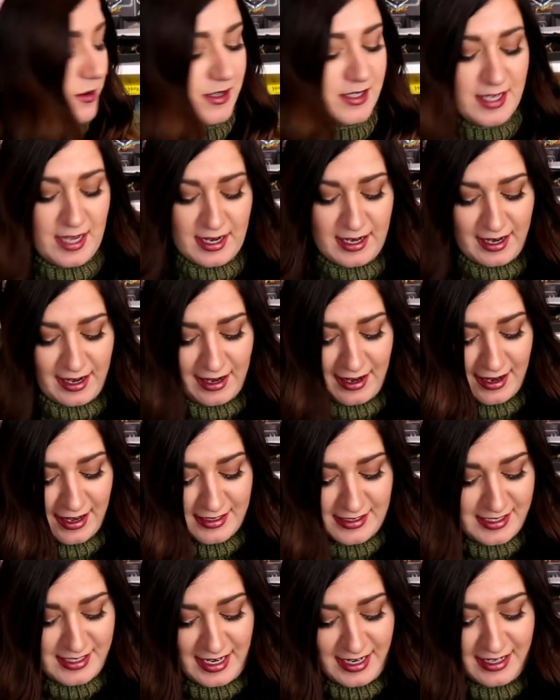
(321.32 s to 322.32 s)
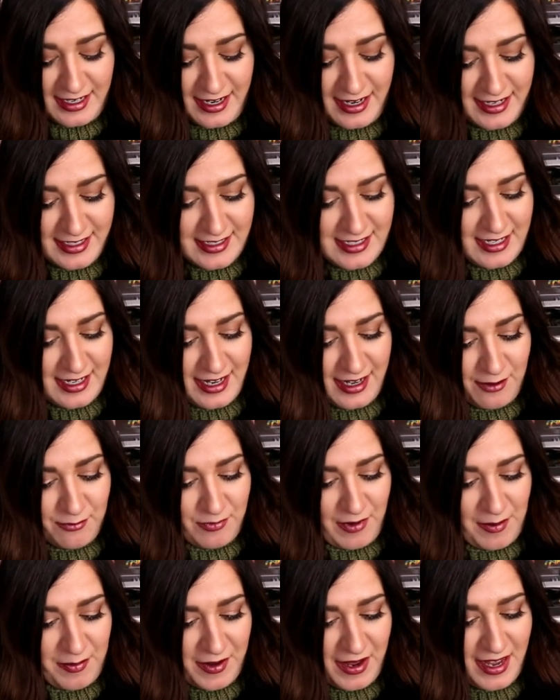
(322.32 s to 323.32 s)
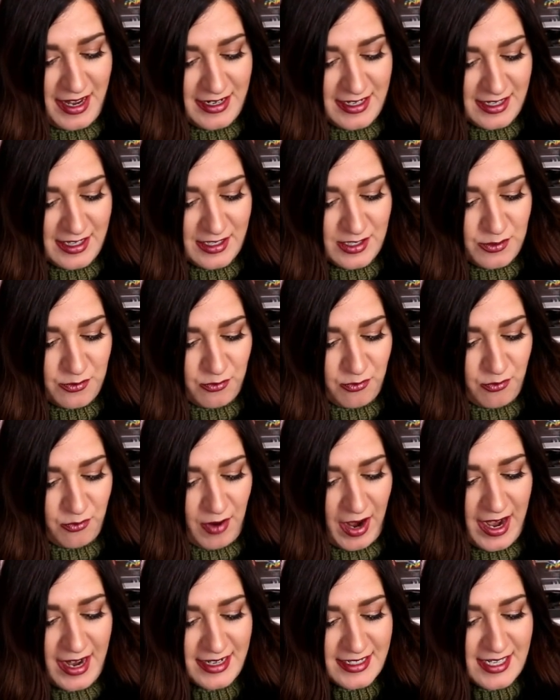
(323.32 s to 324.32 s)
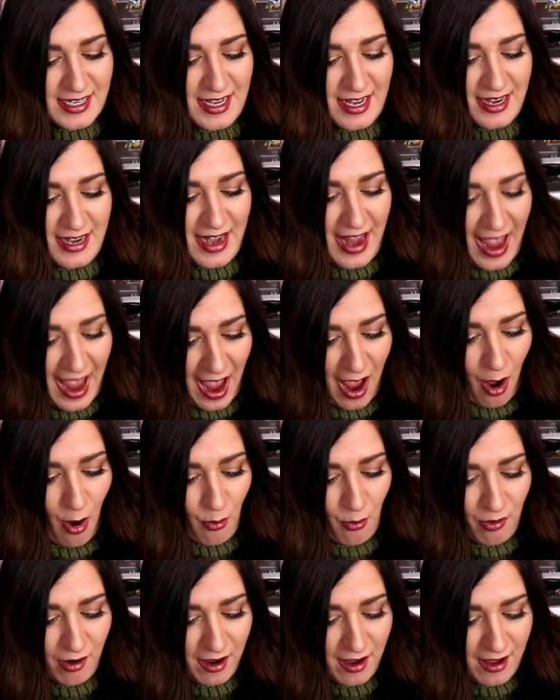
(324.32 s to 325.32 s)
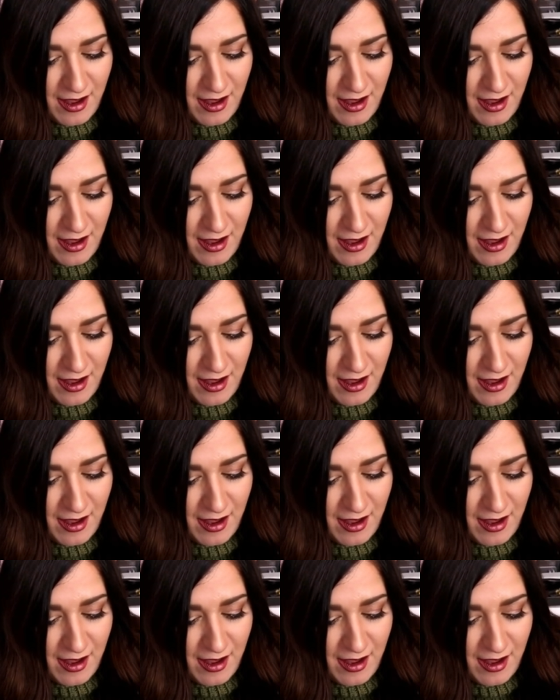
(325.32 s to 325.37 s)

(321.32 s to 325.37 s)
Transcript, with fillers: excited, excited. I need to like rip into this right now.